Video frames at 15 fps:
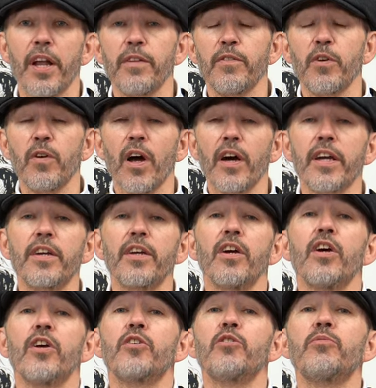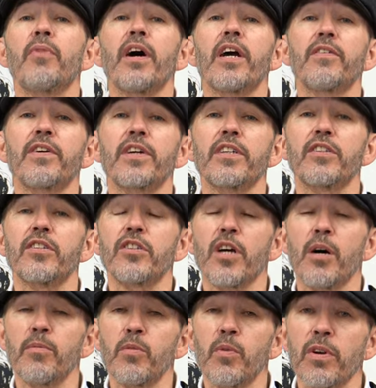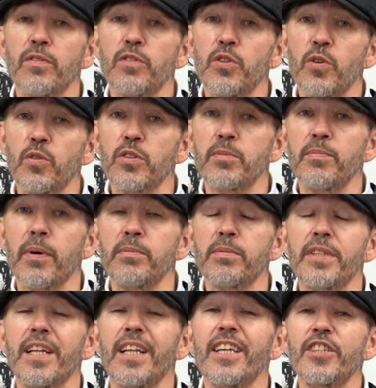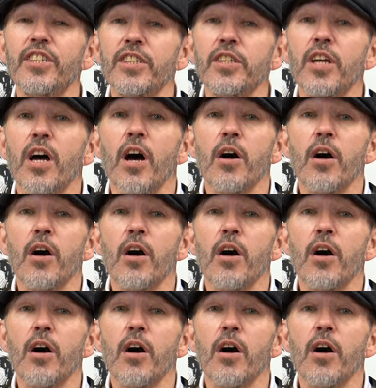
And if you're lucky, you might even get to sample one of Sean's mum's delicious